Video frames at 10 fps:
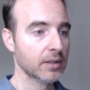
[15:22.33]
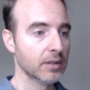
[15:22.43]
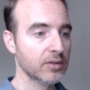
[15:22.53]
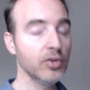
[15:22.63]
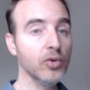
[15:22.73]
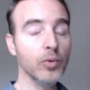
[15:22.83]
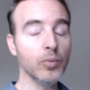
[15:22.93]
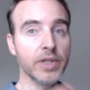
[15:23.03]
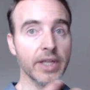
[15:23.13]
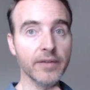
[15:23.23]
To
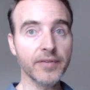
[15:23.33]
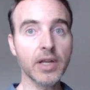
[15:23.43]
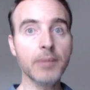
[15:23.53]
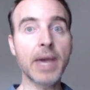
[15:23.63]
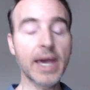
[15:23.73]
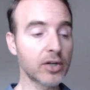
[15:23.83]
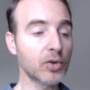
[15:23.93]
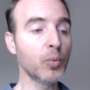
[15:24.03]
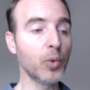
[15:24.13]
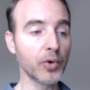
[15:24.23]
live in a manner
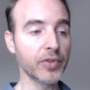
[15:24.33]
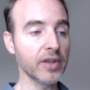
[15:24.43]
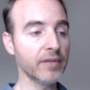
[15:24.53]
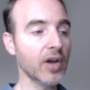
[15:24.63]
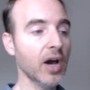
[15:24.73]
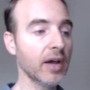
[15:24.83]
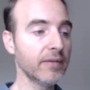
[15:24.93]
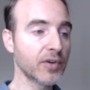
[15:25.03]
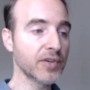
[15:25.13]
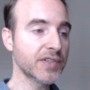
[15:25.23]
worthy of God,
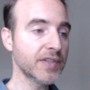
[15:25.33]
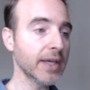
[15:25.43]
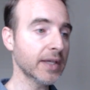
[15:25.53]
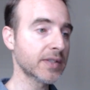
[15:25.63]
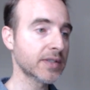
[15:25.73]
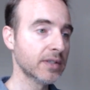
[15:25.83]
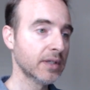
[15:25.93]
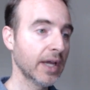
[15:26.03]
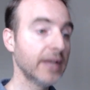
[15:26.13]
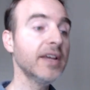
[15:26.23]
verse 6
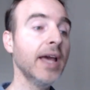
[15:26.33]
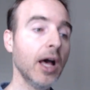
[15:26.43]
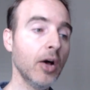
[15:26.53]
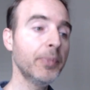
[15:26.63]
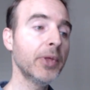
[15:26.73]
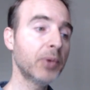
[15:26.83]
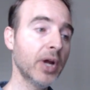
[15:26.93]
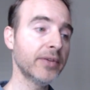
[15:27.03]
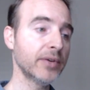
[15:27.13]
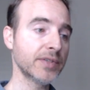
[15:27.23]
and to help the
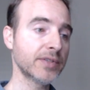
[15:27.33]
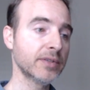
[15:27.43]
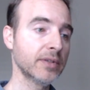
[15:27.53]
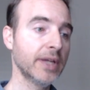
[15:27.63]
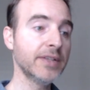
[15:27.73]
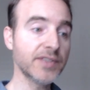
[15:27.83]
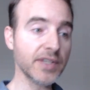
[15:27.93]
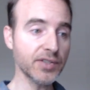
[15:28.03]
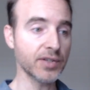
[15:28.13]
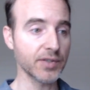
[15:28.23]
brothers and
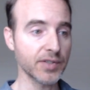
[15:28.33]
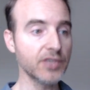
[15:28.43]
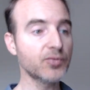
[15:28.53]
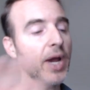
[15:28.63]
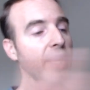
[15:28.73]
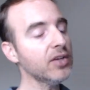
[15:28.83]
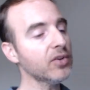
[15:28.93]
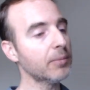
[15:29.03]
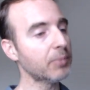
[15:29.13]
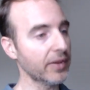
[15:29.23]
sisters. He's writing to
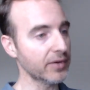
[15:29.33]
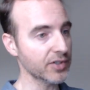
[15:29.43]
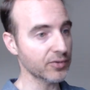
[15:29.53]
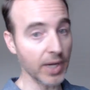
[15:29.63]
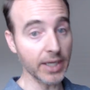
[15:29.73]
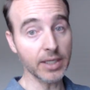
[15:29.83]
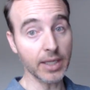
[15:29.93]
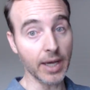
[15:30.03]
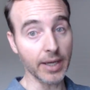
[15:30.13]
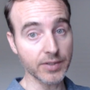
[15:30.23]
the brothers, he's writing to
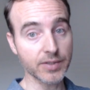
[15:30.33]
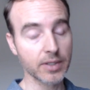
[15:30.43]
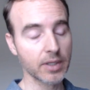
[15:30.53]
Gaius.